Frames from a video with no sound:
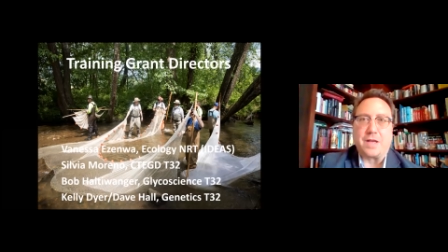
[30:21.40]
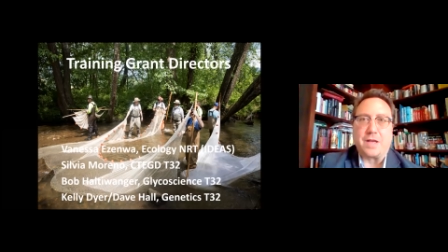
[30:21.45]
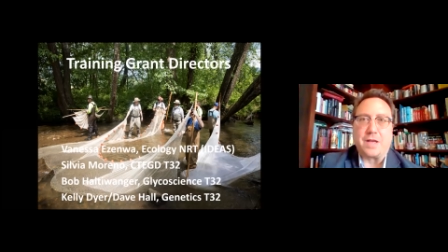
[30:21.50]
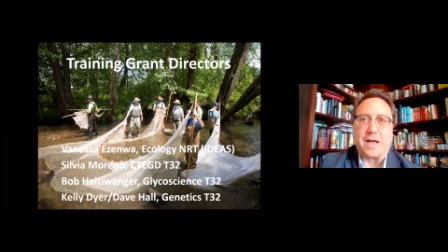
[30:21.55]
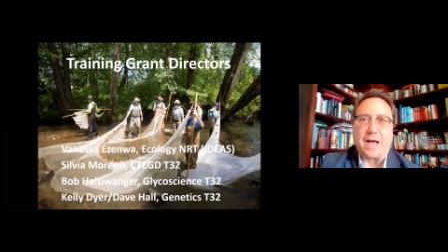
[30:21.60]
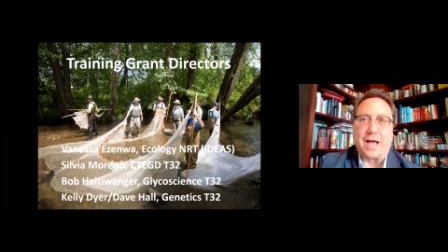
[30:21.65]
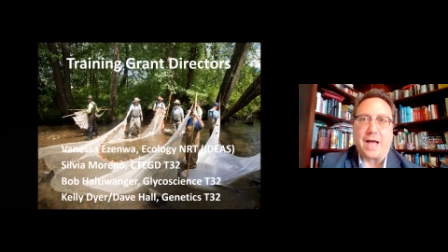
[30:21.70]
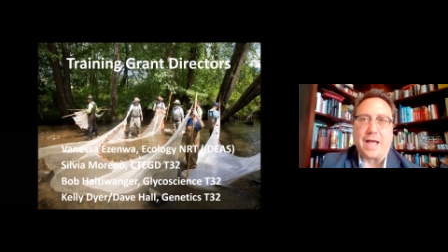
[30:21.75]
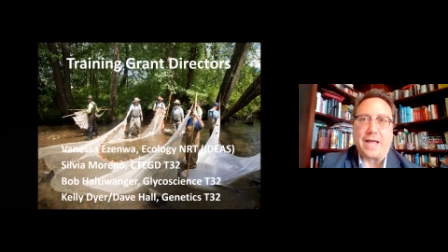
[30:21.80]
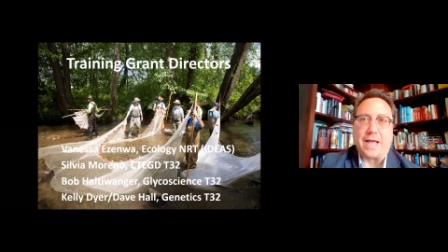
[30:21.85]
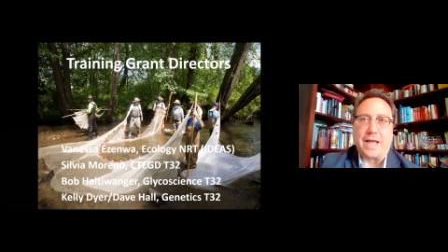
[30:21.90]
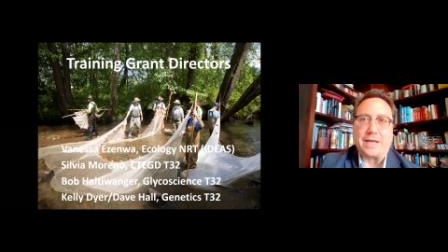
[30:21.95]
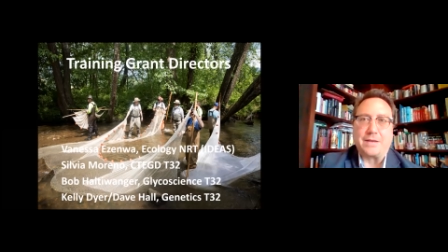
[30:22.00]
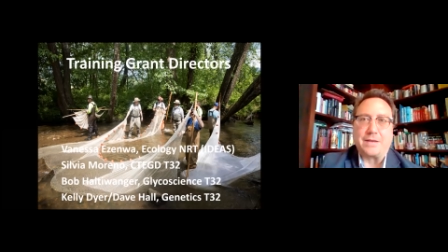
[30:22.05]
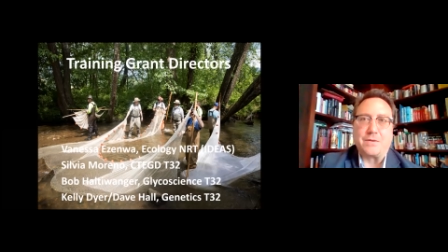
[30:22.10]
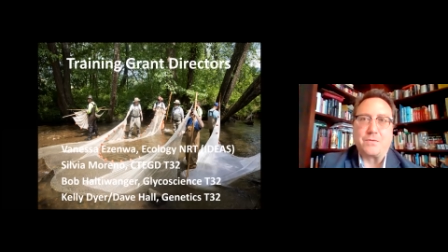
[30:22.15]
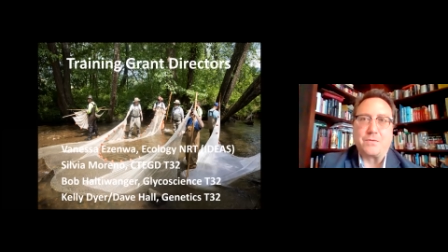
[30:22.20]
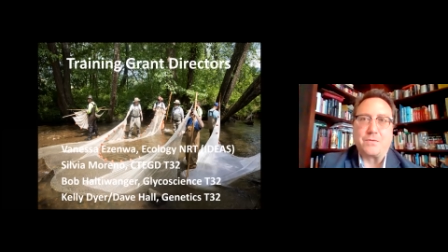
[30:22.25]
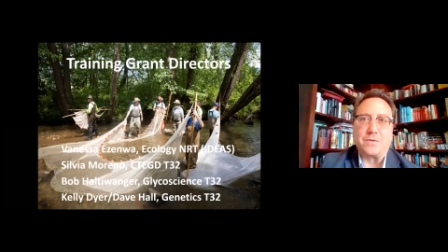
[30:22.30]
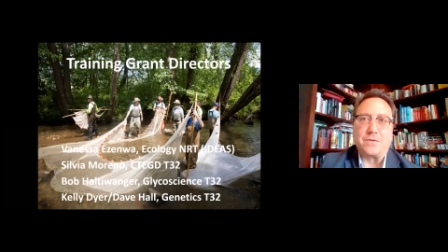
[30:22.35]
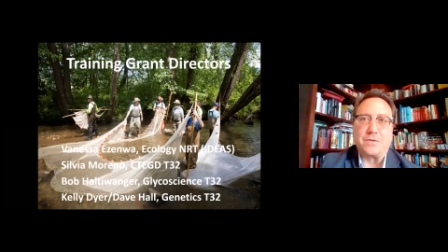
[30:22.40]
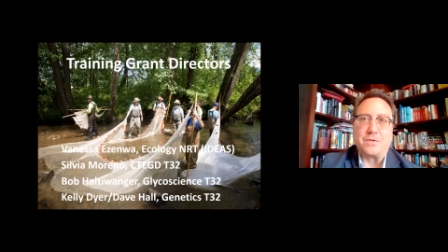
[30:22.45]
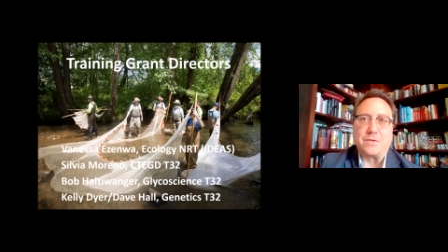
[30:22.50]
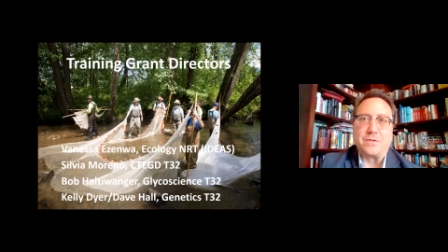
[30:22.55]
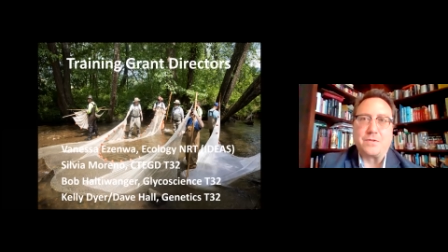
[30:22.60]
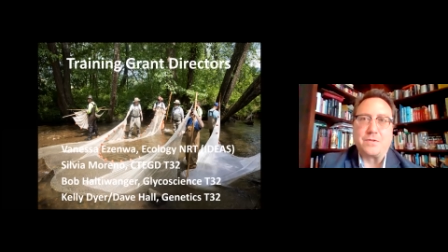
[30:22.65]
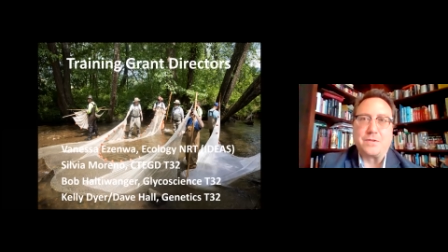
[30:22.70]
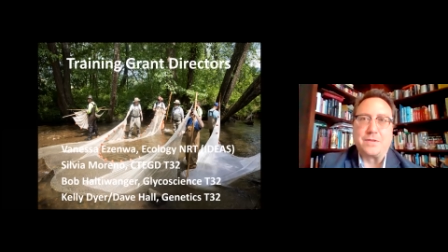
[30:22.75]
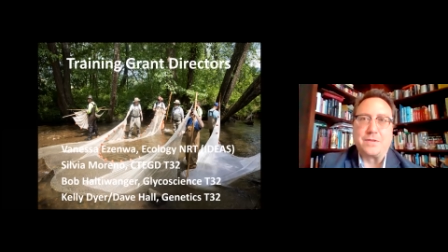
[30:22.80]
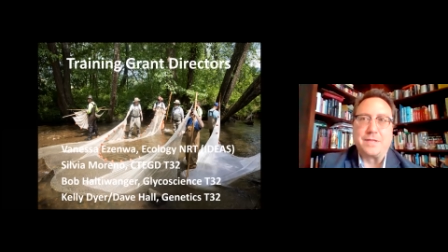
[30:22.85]
I
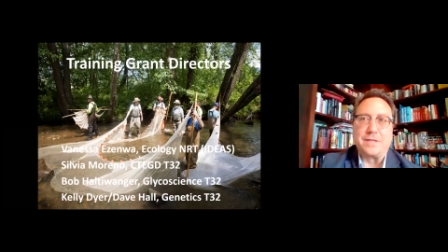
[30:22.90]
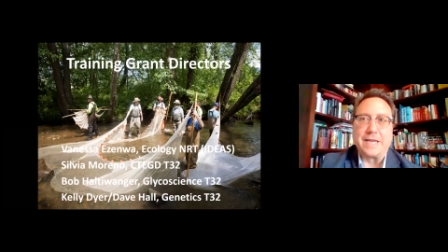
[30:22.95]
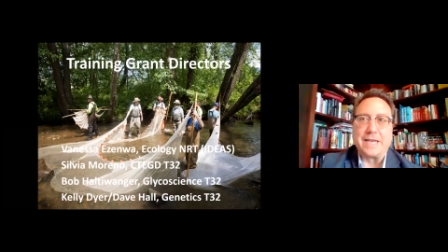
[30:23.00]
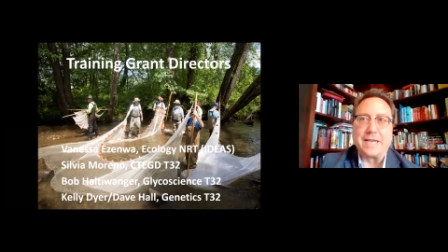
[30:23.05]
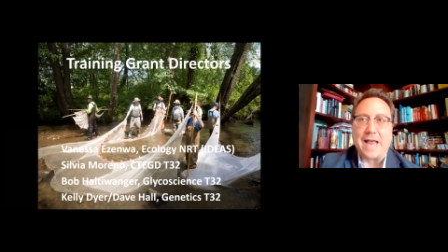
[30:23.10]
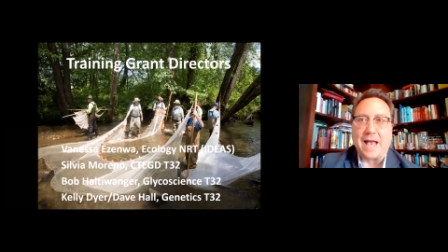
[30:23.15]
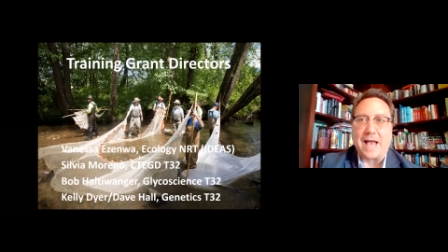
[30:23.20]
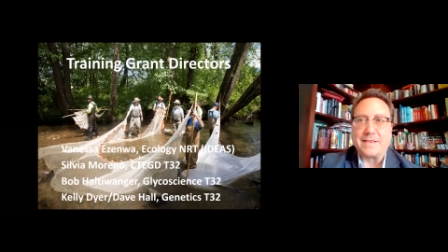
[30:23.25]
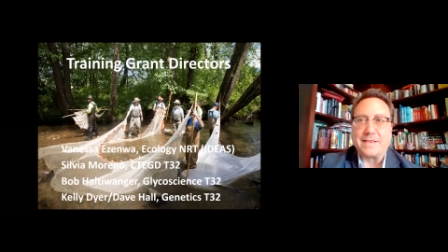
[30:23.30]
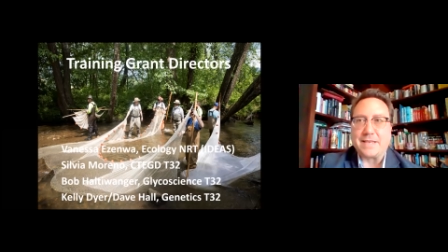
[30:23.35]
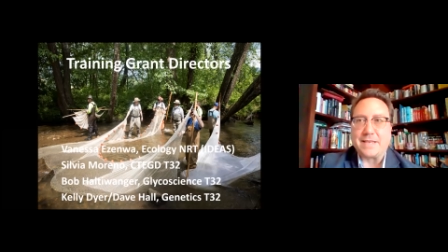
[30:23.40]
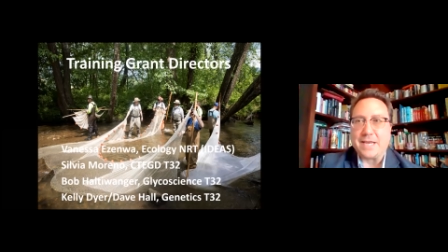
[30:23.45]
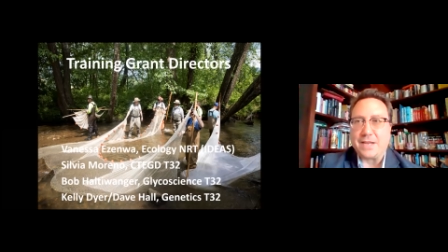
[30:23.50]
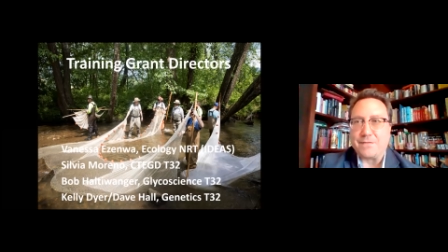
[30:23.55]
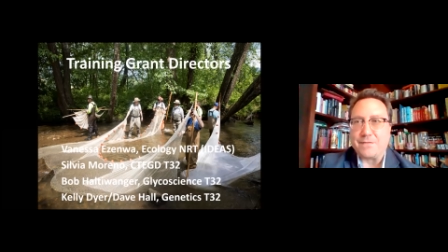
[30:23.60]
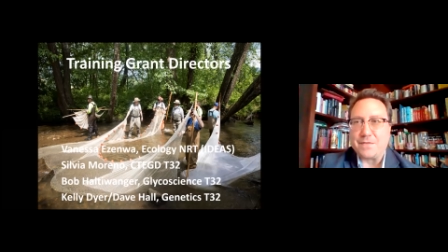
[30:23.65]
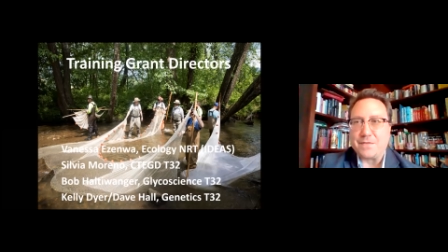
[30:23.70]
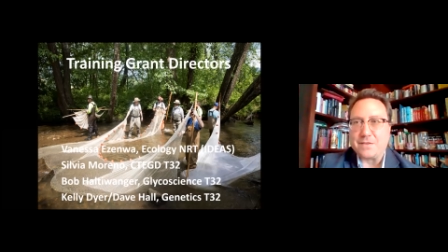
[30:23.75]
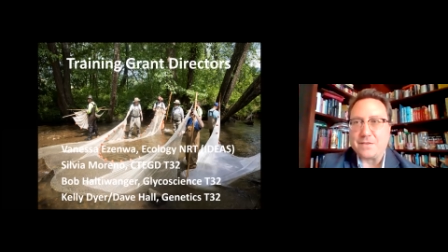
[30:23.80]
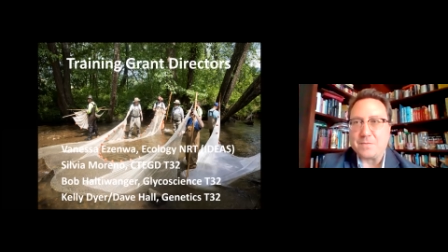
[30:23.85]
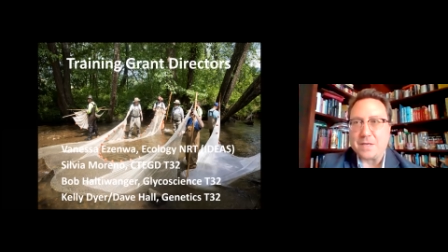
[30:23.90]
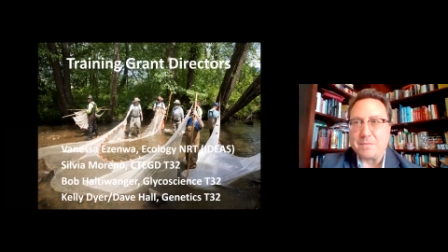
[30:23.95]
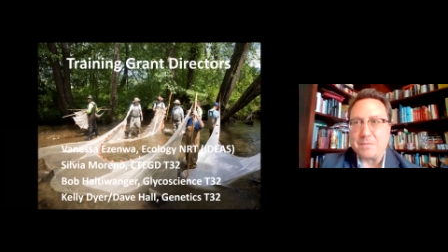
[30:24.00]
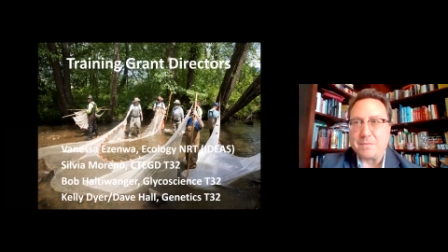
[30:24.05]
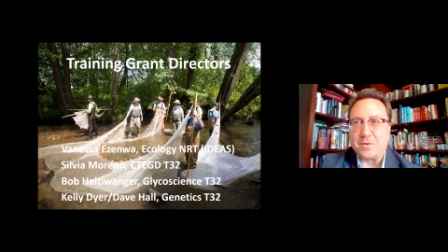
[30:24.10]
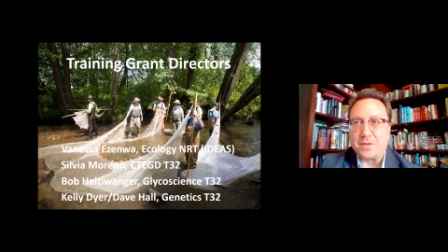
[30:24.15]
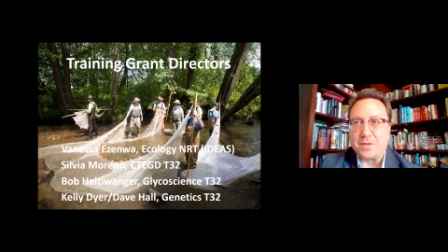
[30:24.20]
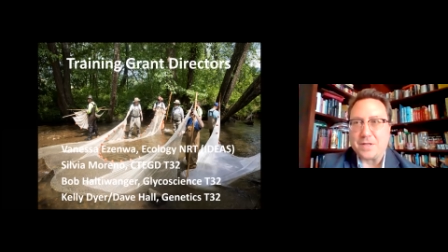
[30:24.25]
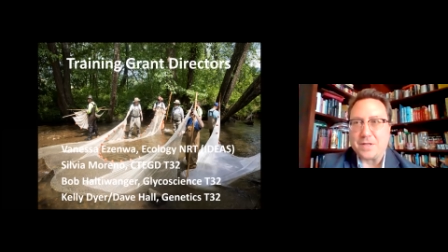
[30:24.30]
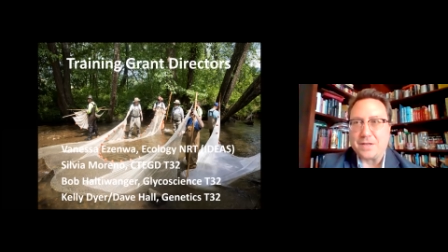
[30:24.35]
didn't ask any of these
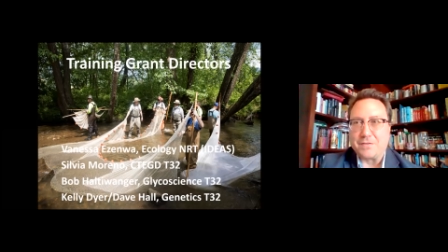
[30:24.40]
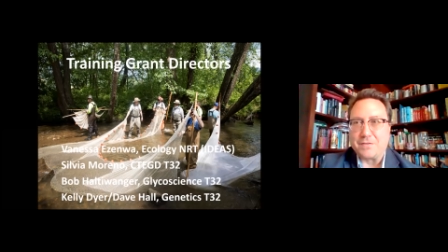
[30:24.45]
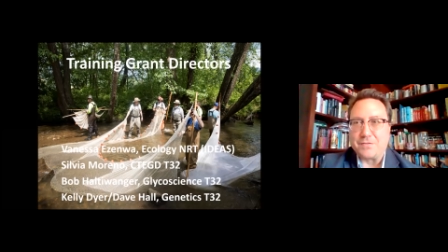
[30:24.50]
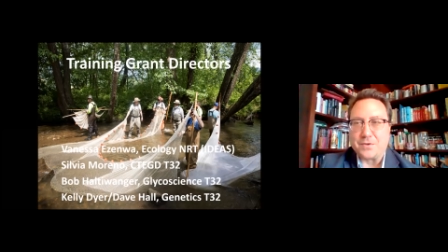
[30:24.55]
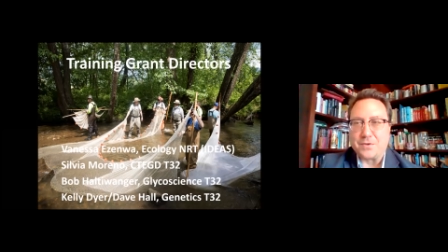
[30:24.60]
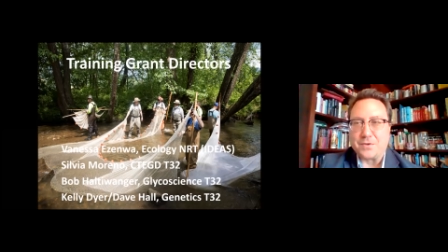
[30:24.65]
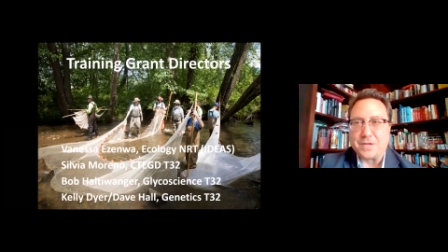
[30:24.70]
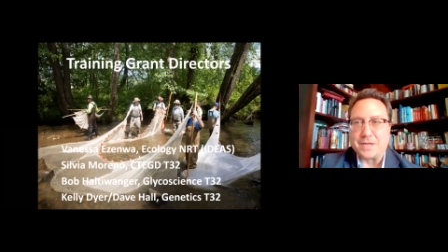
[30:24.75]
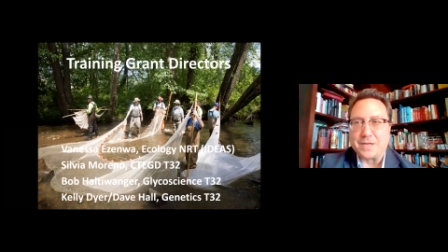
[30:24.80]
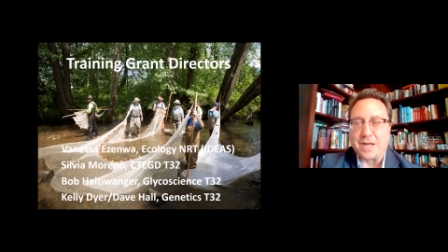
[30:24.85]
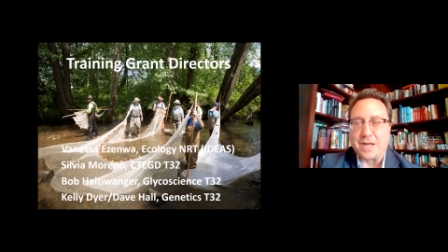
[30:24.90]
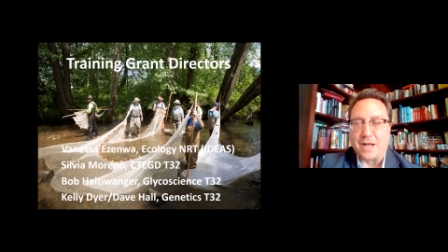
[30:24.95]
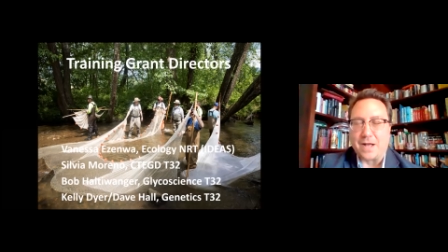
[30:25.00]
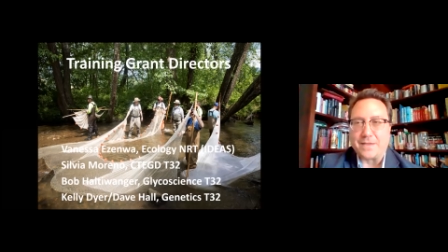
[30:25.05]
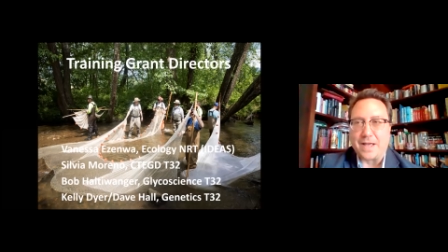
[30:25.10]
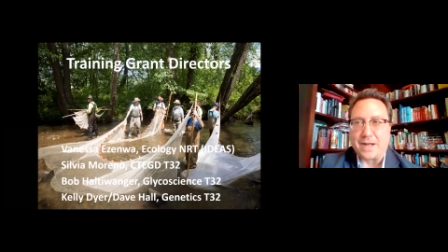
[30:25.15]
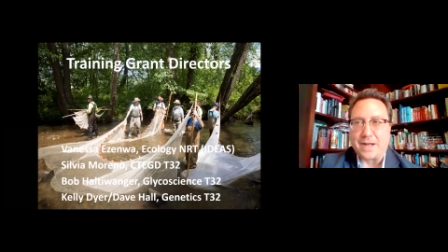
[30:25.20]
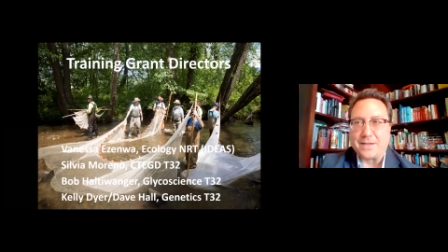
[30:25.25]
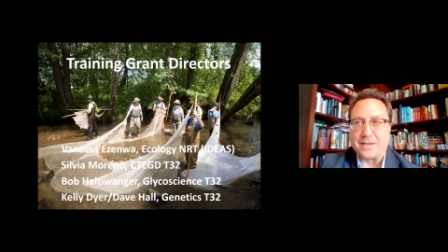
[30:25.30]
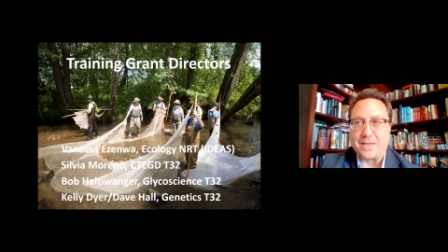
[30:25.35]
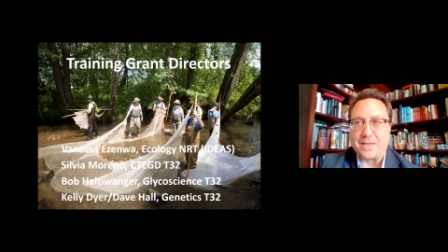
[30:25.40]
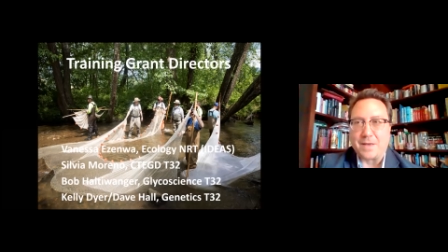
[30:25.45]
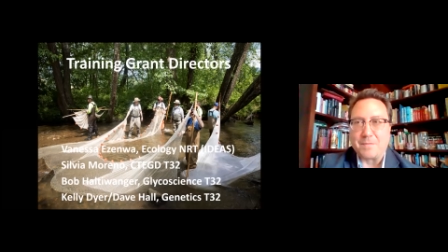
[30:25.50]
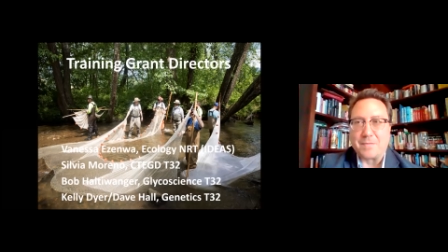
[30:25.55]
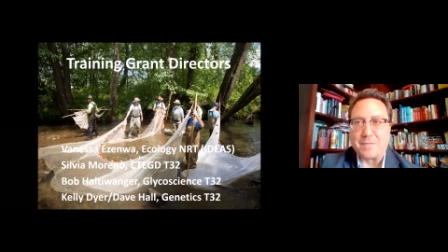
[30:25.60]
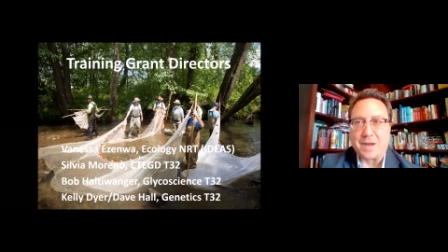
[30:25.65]
people if you could contact them,